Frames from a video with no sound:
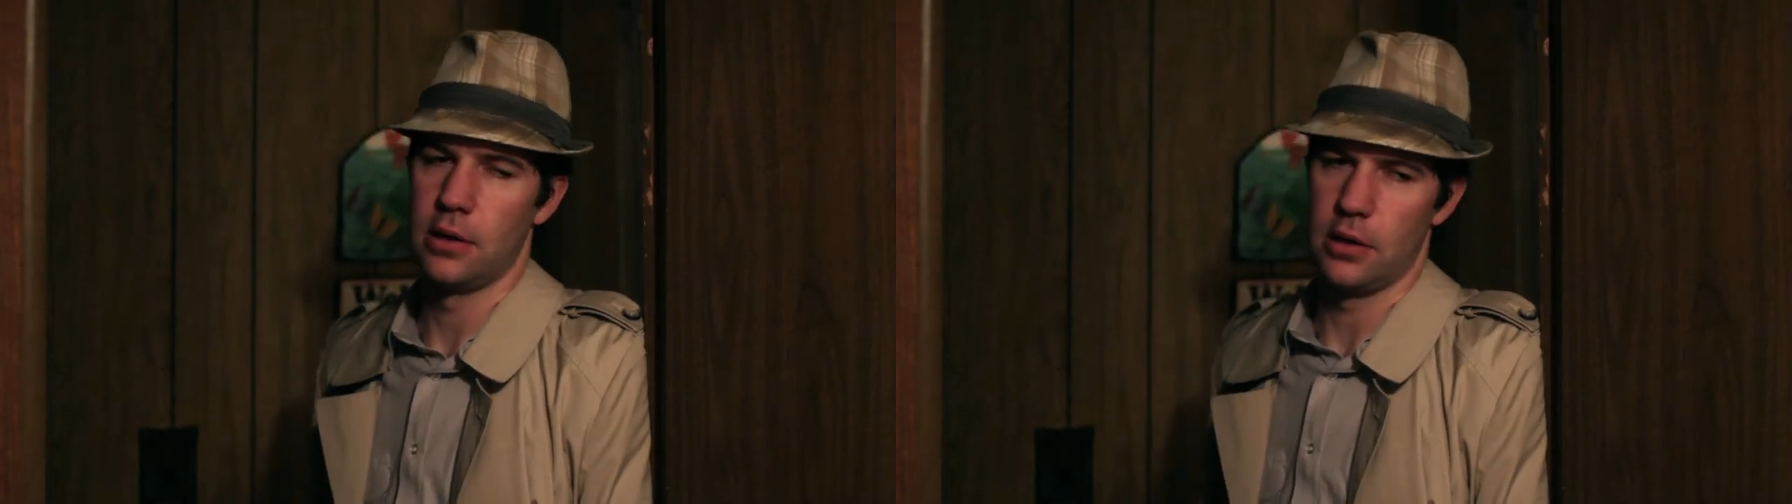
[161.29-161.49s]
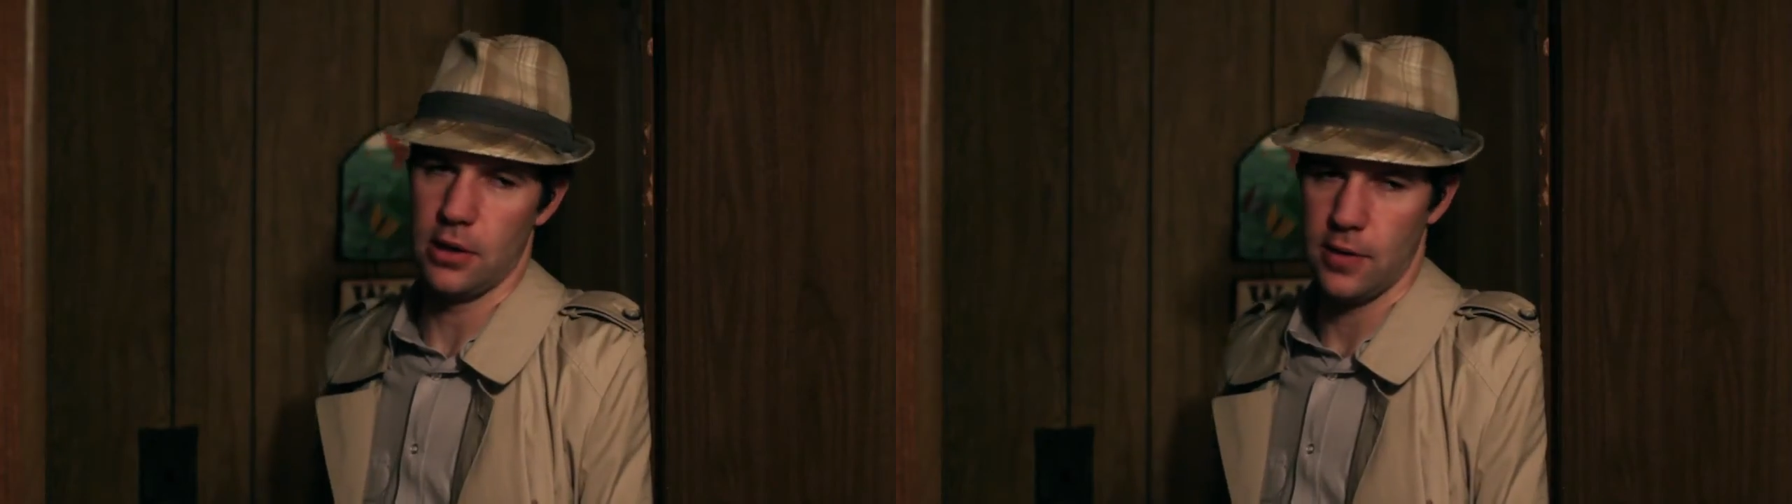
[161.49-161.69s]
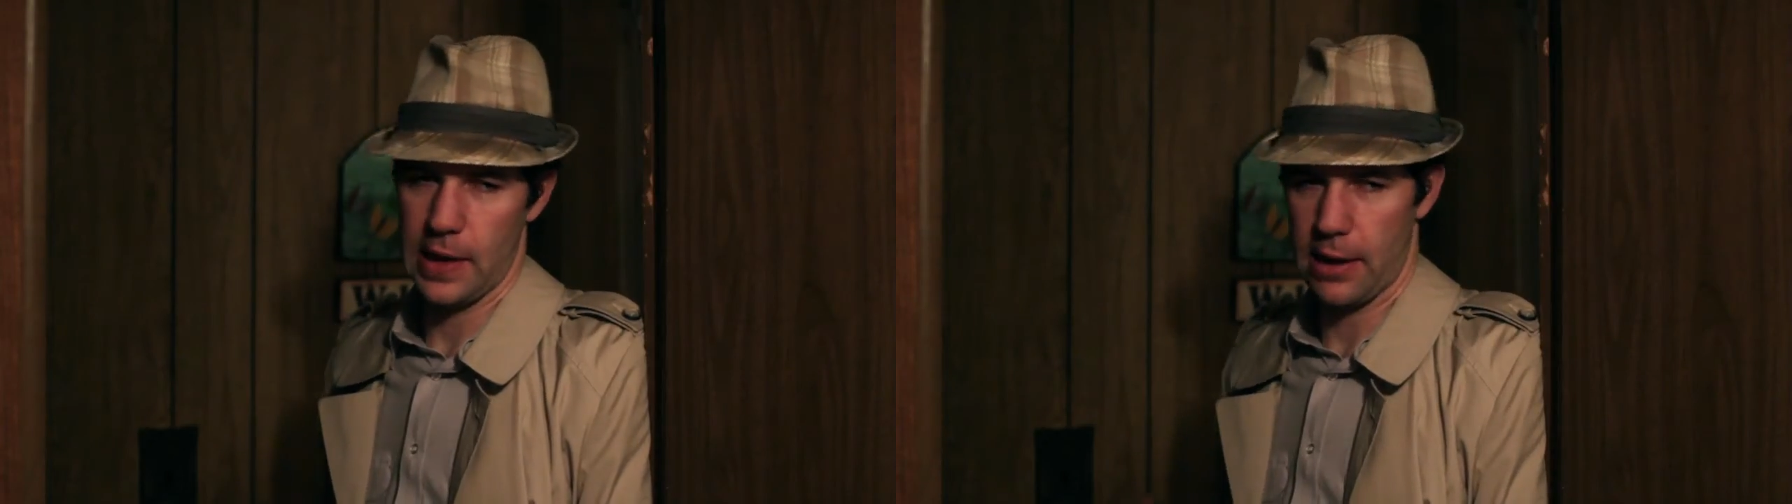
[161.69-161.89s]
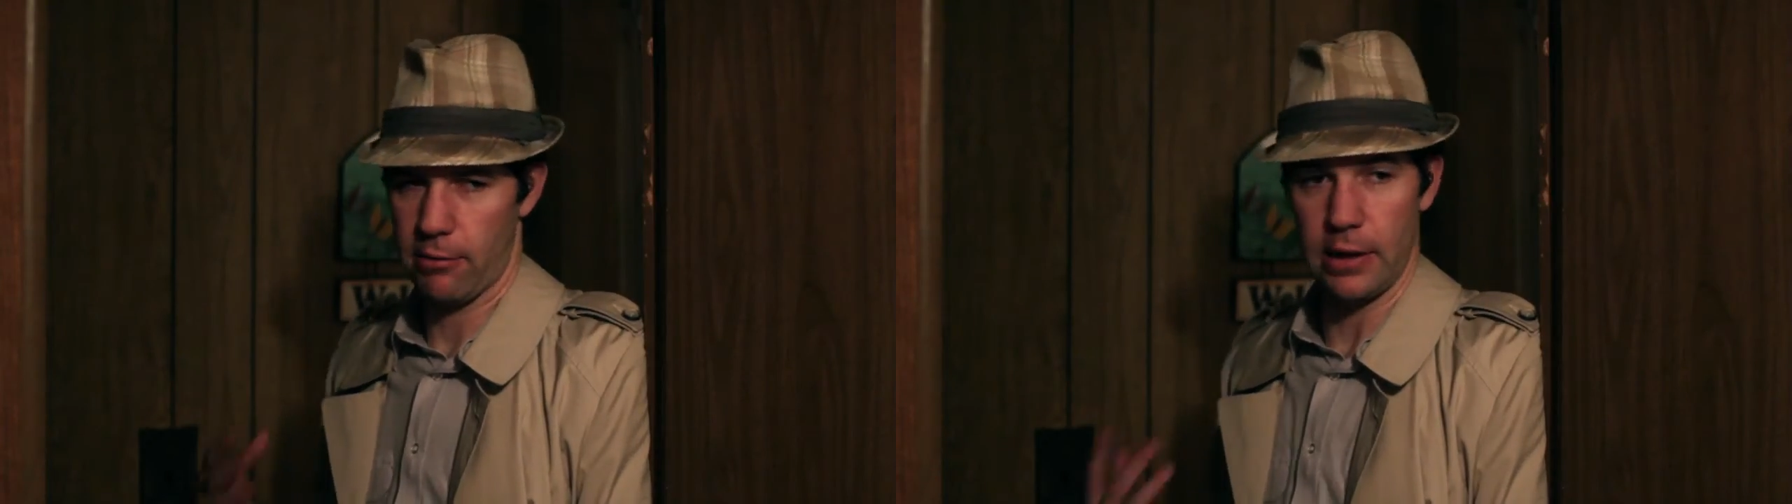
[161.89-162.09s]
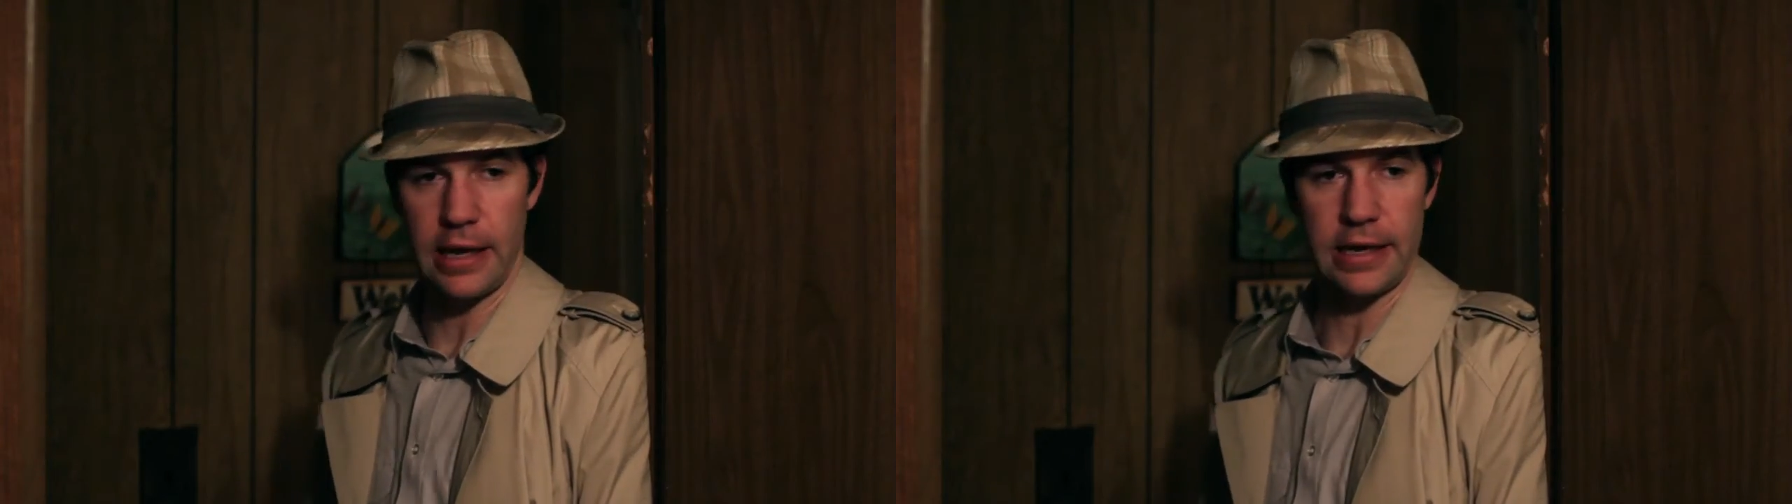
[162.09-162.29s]
You know
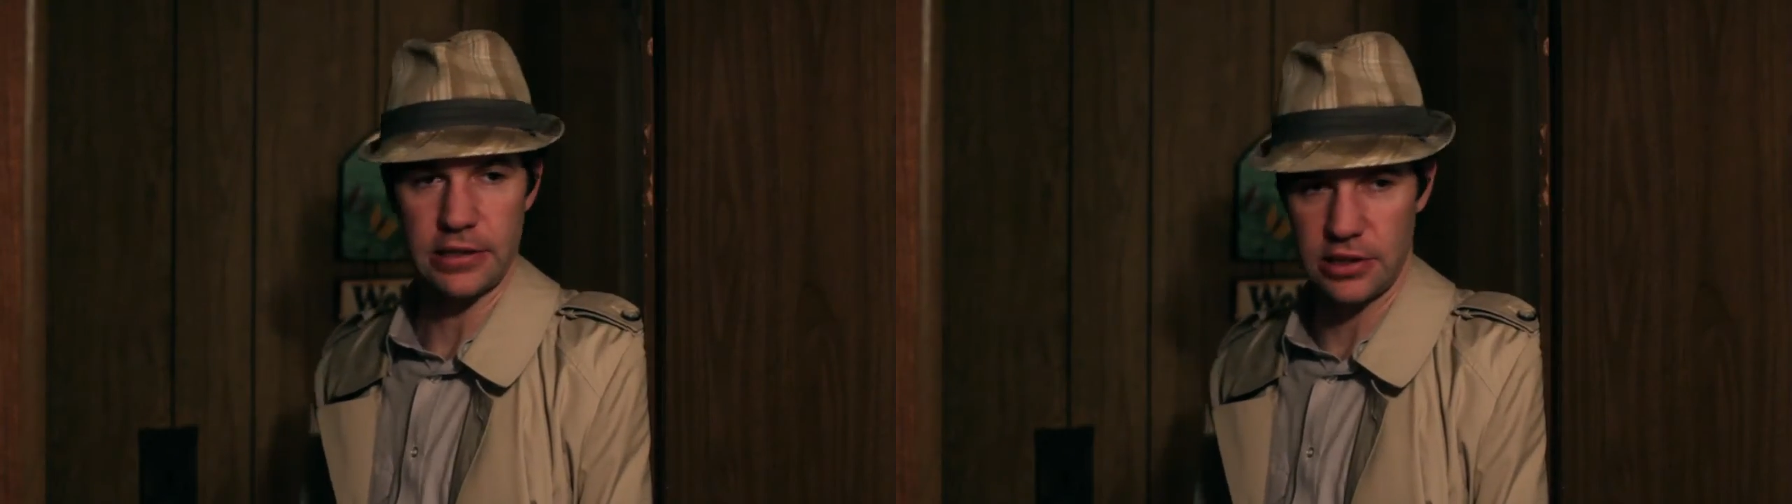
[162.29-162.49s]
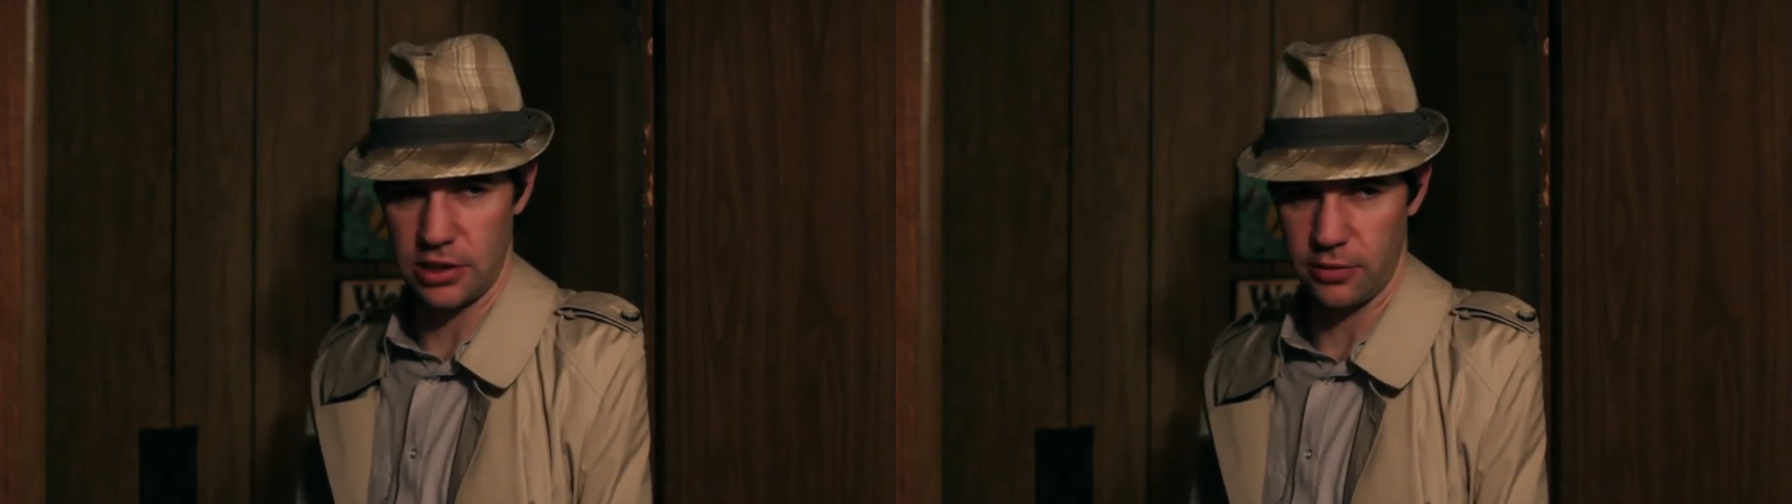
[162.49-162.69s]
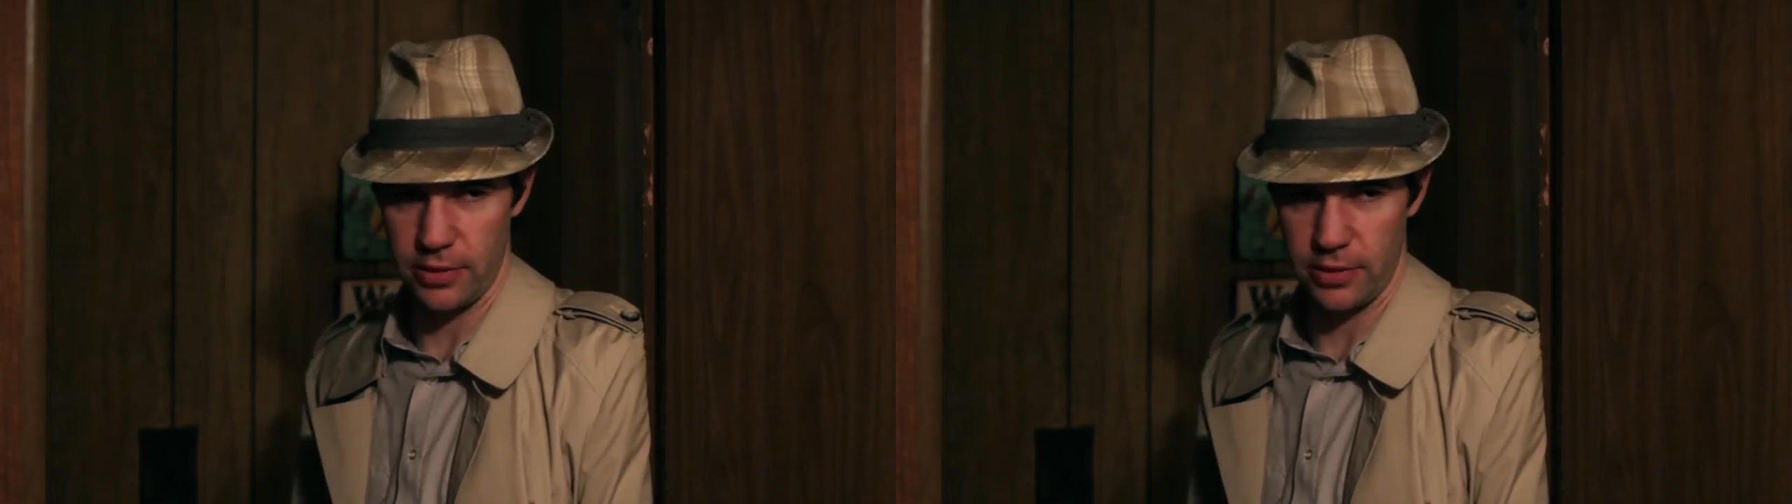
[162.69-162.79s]
how last year